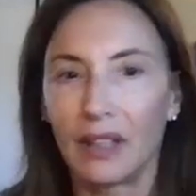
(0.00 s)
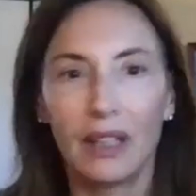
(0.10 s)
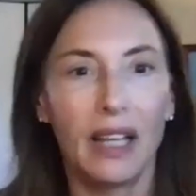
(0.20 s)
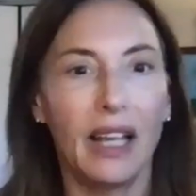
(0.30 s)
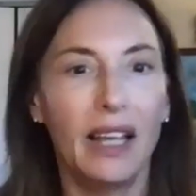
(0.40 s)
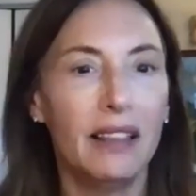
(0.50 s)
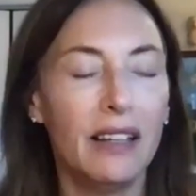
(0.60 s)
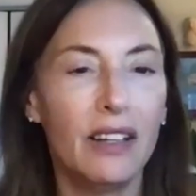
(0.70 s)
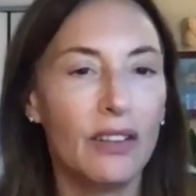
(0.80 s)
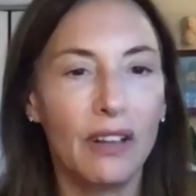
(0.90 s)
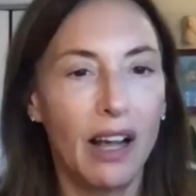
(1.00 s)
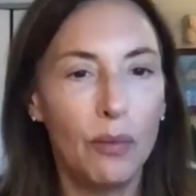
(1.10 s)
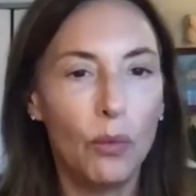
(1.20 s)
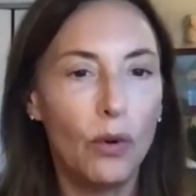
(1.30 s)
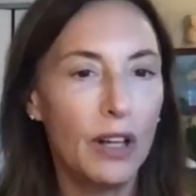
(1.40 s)
like I'm
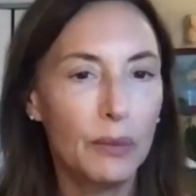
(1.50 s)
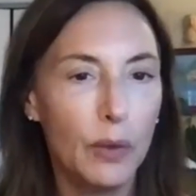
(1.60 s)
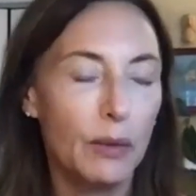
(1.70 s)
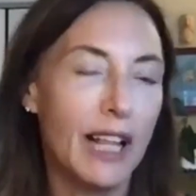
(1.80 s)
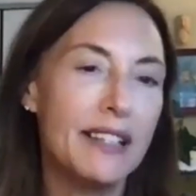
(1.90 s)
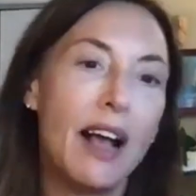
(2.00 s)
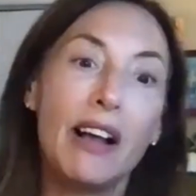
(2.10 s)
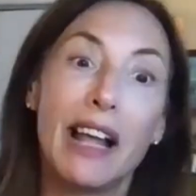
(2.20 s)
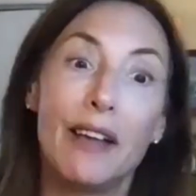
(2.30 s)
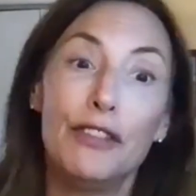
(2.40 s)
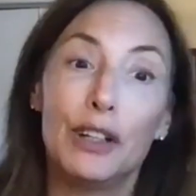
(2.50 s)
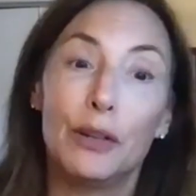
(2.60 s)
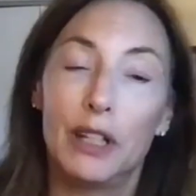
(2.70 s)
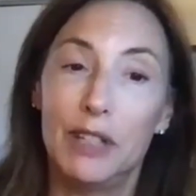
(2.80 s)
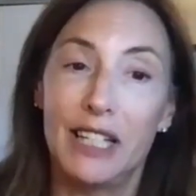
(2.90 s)
one with, that's how I feel when
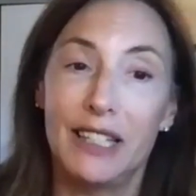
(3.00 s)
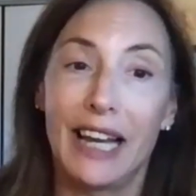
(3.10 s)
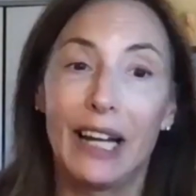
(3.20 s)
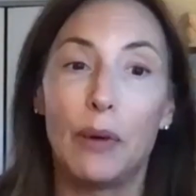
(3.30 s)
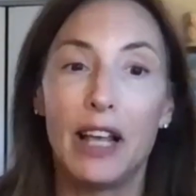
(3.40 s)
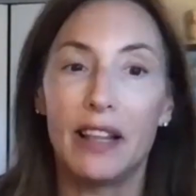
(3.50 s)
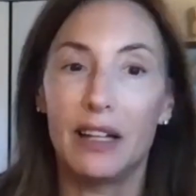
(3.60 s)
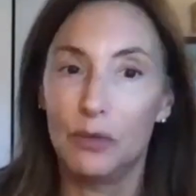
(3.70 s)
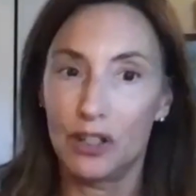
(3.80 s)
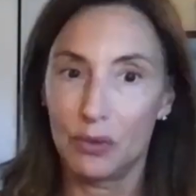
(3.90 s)
I'm dancing anyway, that I'm just